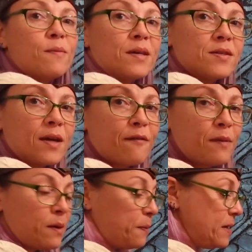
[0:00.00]
This will give
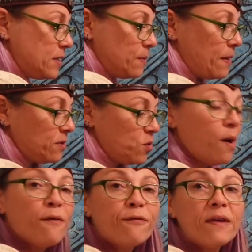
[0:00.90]
me a piece about
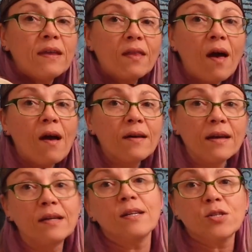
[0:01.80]
12 feet long,
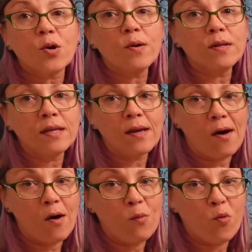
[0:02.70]
and it's currently
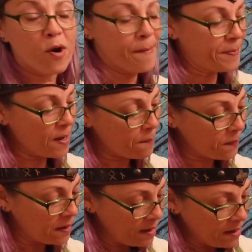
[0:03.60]
all warped up
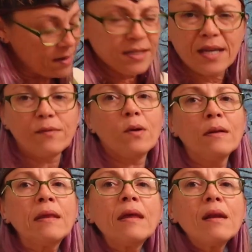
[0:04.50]
to give you a
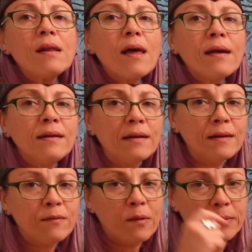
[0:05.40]
little idea
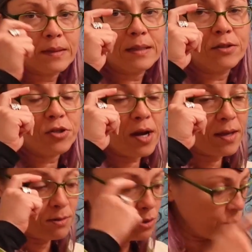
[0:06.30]
of what we're going to try
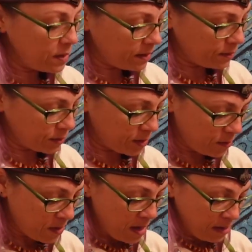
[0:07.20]
and do here.
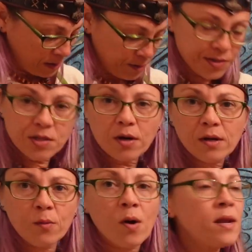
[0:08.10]
So you start
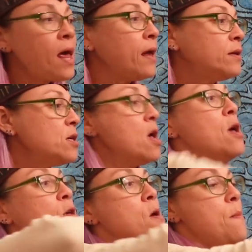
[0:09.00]
at one end,
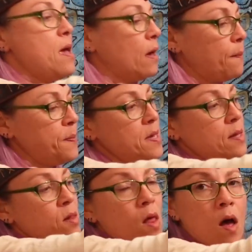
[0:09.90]
you make a
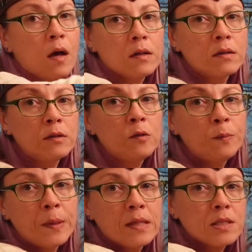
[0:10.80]
big long
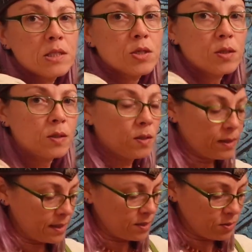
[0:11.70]
looping circle,
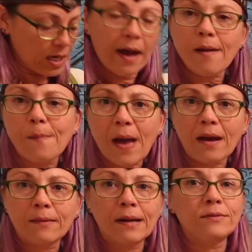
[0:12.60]
and you tie it
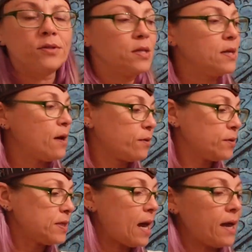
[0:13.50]
back around to the other
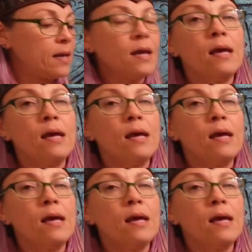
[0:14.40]
side.